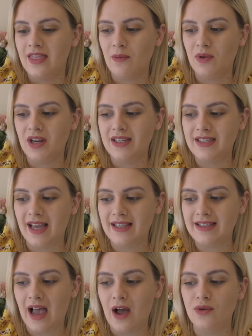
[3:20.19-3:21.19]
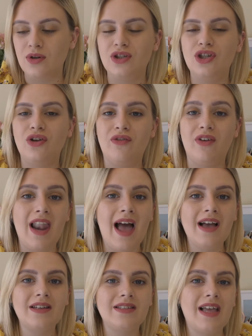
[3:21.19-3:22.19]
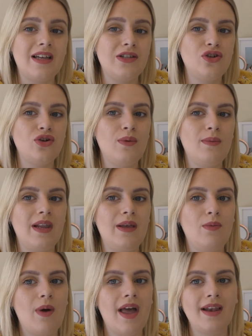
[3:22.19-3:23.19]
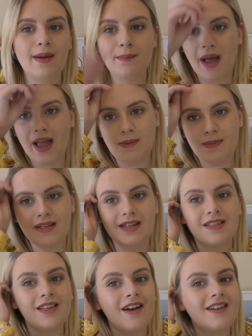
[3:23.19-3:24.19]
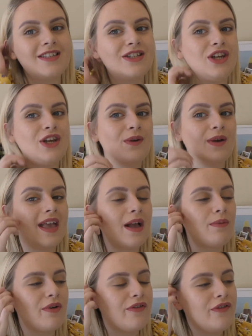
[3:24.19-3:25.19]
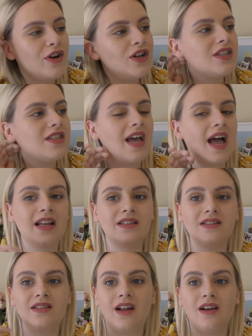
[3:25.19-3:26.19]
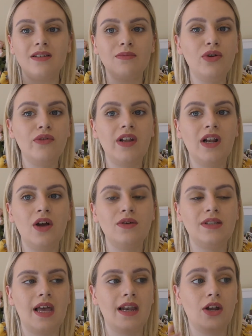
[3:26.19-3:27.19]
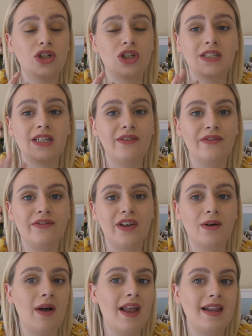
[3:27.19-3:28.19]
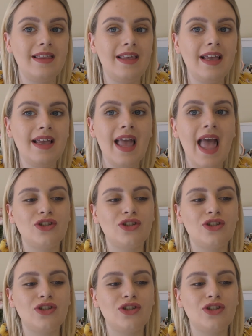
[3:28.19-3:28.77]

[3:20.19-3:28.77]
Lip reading: Then when I sat down to relax, that is normally when baby decides to kick up a fuss and starts moving loads, and I just didn't feel anything.